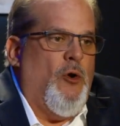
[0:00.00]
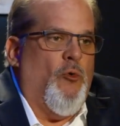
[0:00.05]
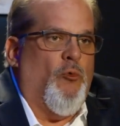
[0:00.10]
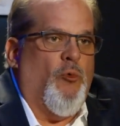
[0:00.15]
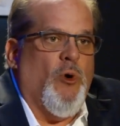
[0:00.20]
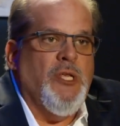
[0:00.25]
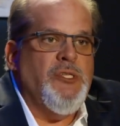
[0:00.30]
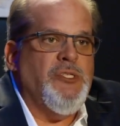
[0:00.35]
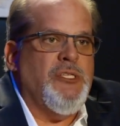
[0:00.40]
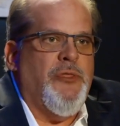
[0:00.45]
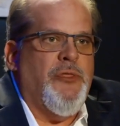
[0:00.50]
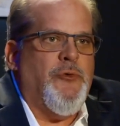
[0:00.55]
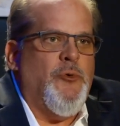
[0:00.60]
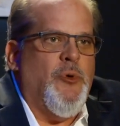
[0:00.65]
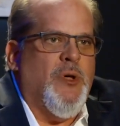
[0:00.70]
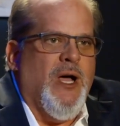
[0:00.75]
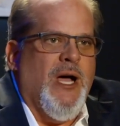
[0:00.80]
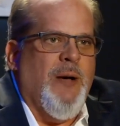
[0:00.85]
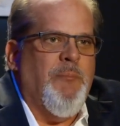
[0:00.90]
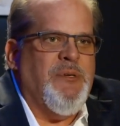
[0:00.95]
runs it through
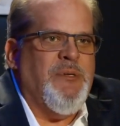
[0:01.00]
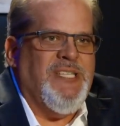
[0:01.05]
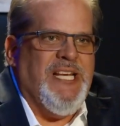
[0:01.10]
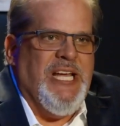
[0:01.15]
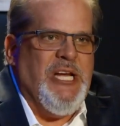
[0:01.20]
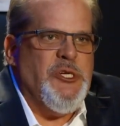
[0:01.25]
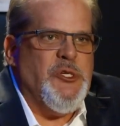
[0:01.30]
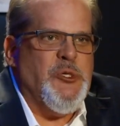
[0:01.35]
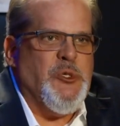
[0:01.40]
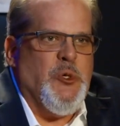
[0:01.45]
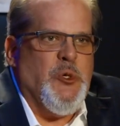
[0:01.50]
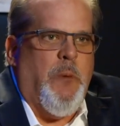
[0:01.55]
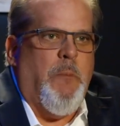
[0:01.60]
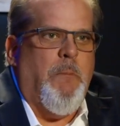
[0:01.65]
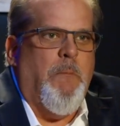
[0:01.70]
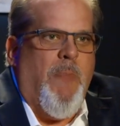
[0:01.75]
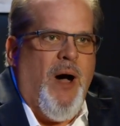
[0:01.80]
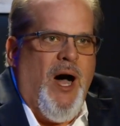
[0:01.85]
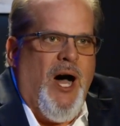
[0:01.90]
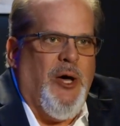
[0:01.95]
computational
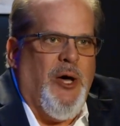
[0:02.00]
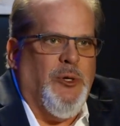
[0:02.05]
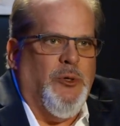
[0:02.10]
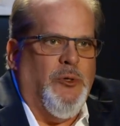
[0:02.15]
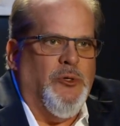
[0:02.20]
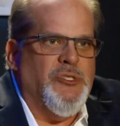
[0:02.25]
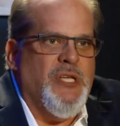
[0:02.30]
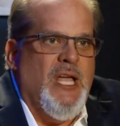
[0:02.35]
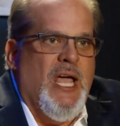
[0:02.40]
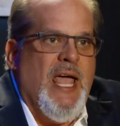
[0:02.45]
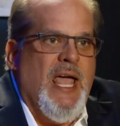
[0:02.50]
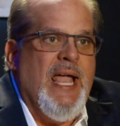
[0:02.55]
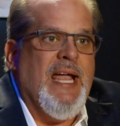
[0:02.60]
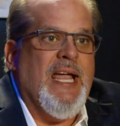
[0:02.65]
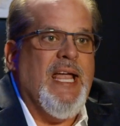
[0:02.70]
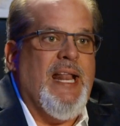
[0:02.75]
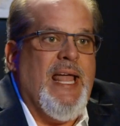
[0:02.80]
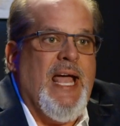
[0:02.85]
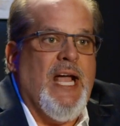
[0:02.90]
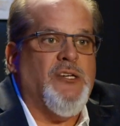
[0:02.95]
models. It
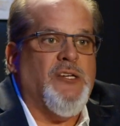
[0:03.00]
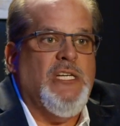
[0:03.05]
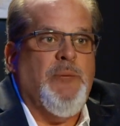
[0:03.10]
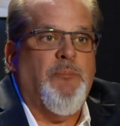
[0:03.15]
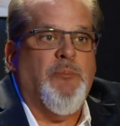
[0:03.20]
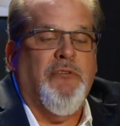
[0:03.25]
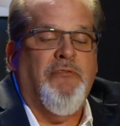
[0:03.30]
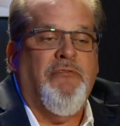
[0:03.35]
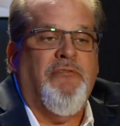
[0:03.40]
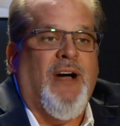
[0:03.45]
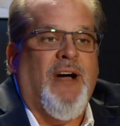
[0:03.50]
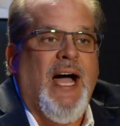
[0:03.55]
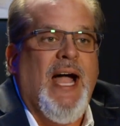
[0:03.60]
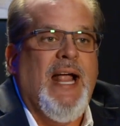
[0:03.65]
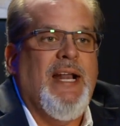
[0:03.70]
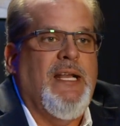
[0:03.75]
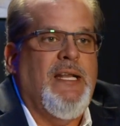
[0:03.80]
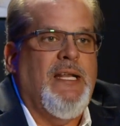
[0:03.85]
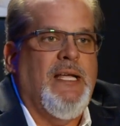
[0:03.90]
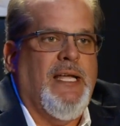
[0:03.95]
can actually
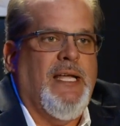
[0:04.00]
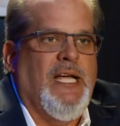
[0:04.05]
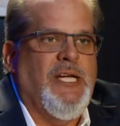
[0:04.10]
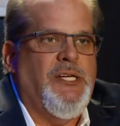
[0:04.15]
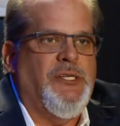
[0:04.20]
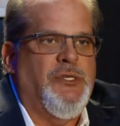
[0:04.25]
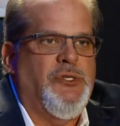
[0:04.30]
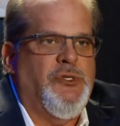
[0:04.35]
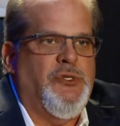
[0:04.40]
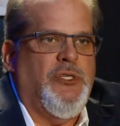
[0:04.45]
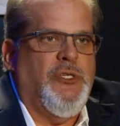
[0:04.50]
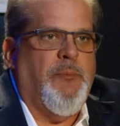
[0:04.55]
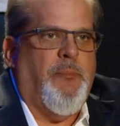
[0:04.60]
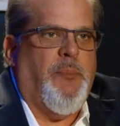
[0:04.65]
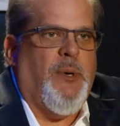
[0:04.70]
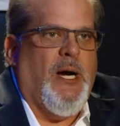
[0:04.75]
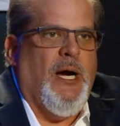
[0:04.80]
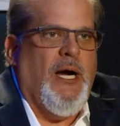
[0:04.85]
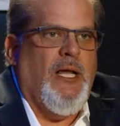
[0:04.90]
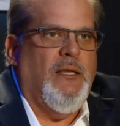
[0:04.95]
provide indications to the
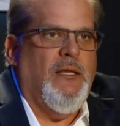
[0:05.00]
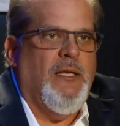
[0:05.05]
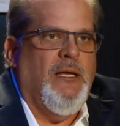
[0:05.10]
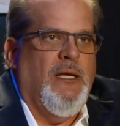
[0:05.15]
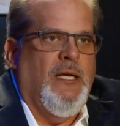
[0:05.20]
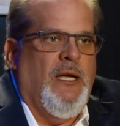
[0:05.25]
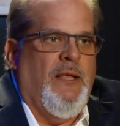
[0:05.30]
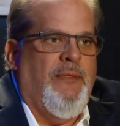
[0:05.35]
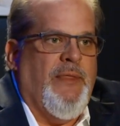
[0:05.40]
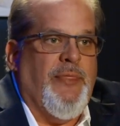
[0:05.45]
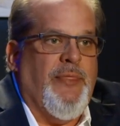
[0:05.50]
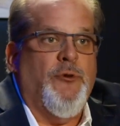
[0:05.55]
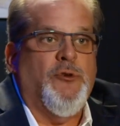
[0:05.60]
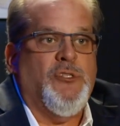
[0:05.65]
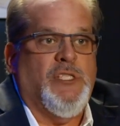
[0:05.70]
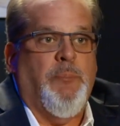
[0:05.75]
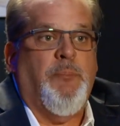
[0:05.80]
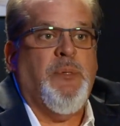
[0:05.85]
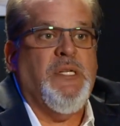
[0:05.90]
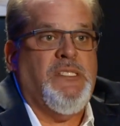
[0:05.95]
pilot that
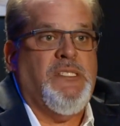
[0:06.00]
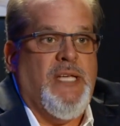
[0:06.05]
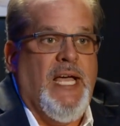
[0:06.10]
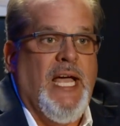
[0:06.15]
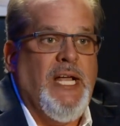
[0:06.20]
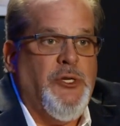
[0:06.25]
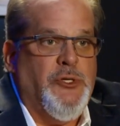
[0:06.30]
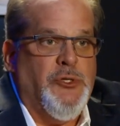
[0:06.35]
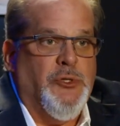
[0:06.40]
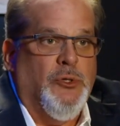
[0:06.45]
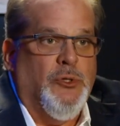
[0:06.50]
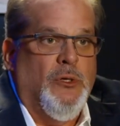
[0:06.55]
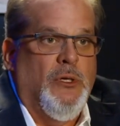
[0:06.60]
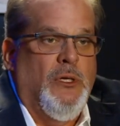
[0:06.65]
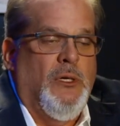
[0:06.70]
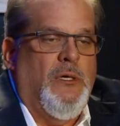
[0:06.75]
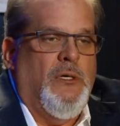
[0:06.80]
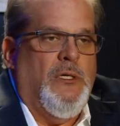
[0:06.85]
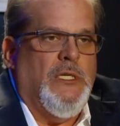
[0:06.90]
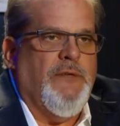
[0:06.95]
there's a potential
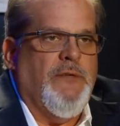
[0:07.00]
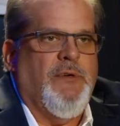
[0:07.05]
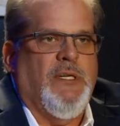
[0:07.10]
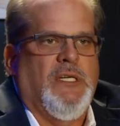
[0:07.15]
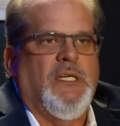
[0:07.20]
of a